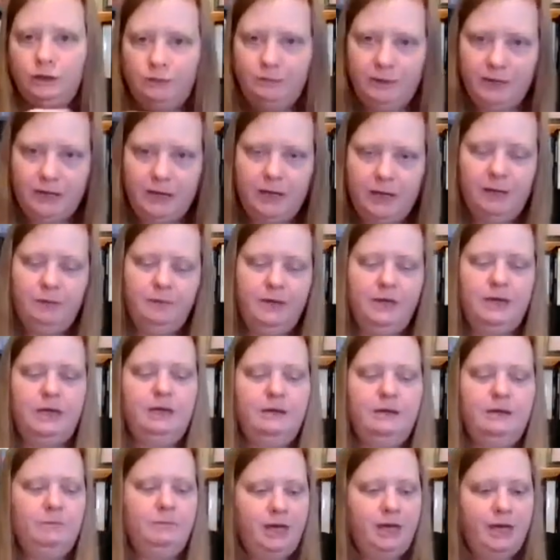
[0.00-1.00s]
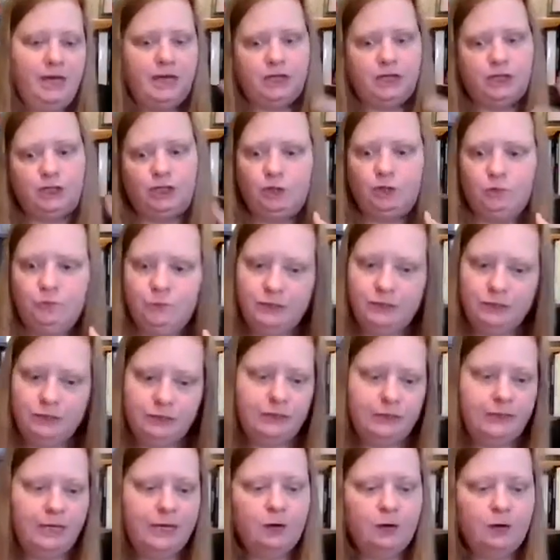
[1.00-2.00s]
becoming enmeshed with
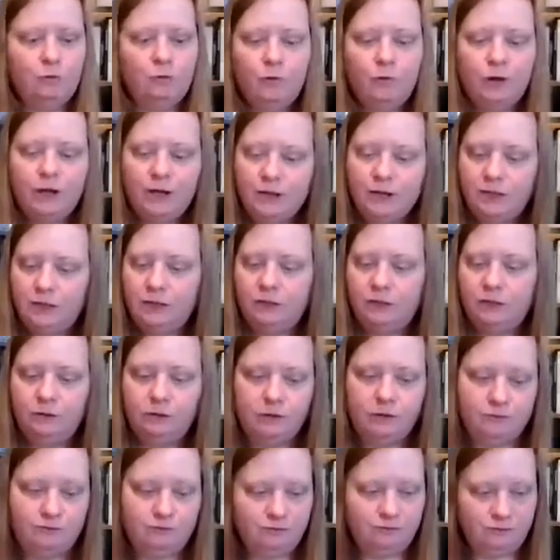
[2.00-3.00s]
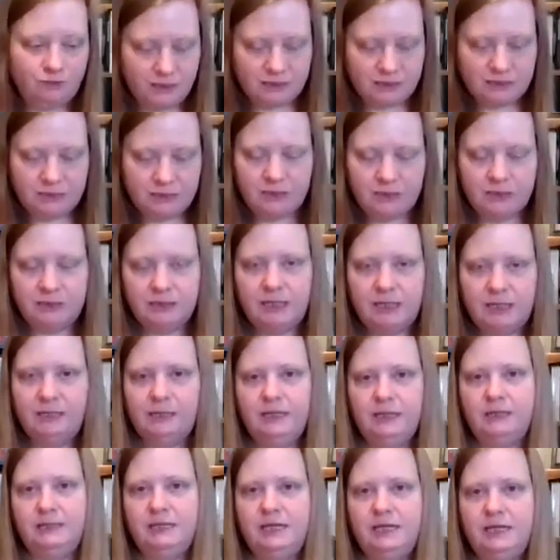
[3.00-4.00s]
like what the feast that's on
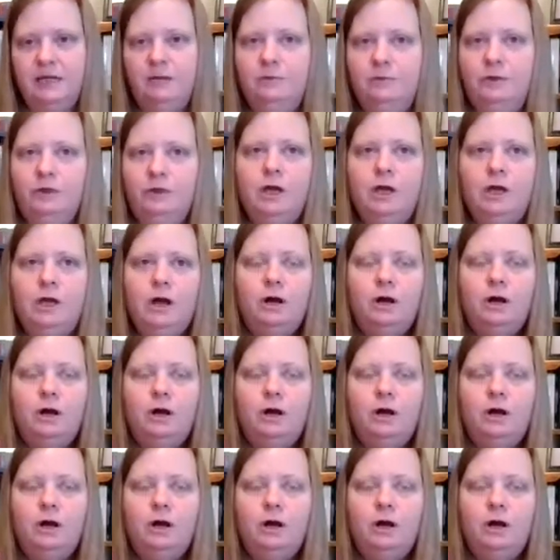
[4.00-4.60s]
the table,